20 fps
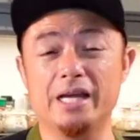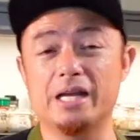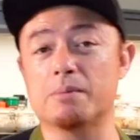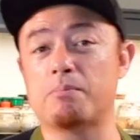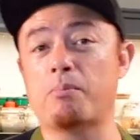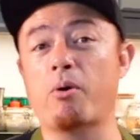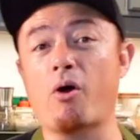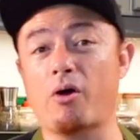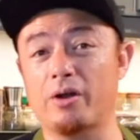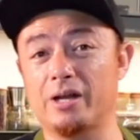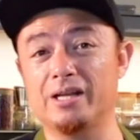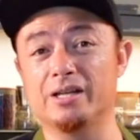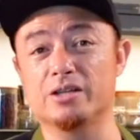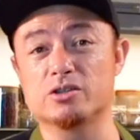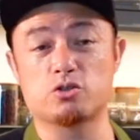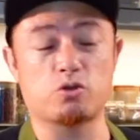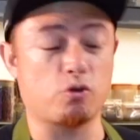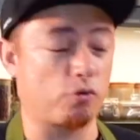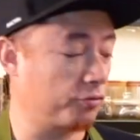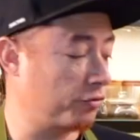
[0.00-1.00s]
in a pot in a
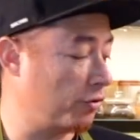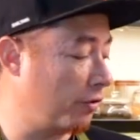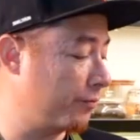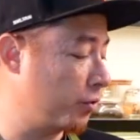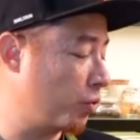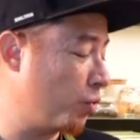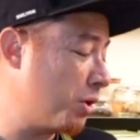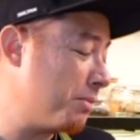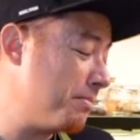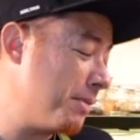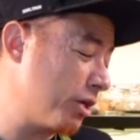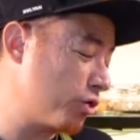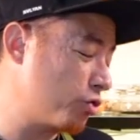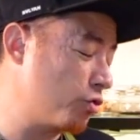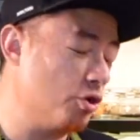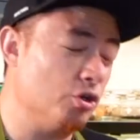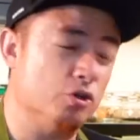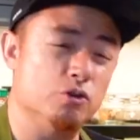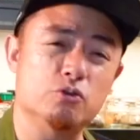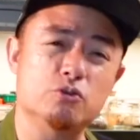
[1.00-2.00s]
stovetop, you want to make
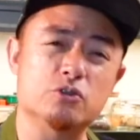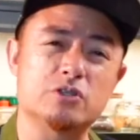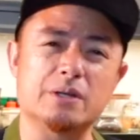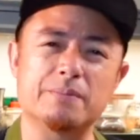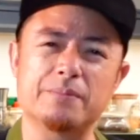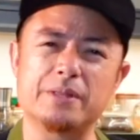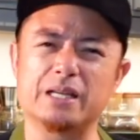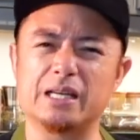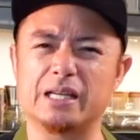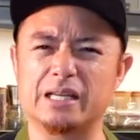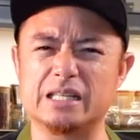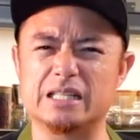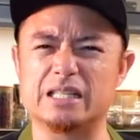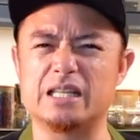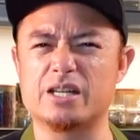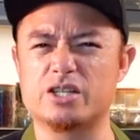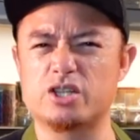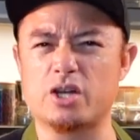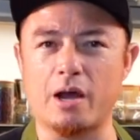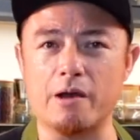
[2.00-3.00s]
sure you use something like a
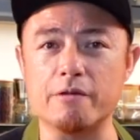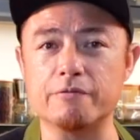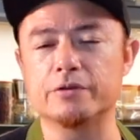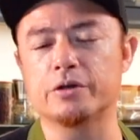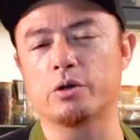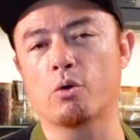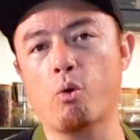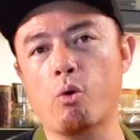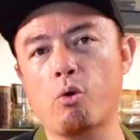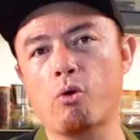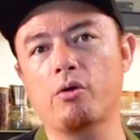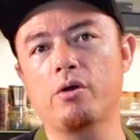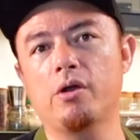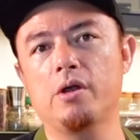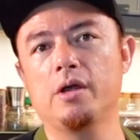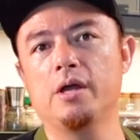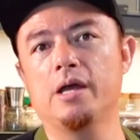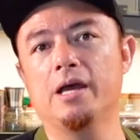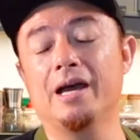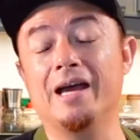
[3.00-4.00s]
Dutch oven or
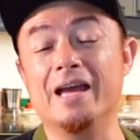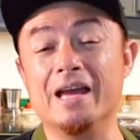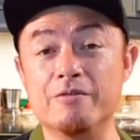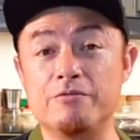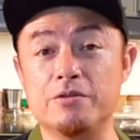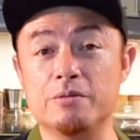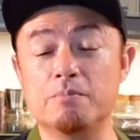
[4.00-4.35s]
a heavy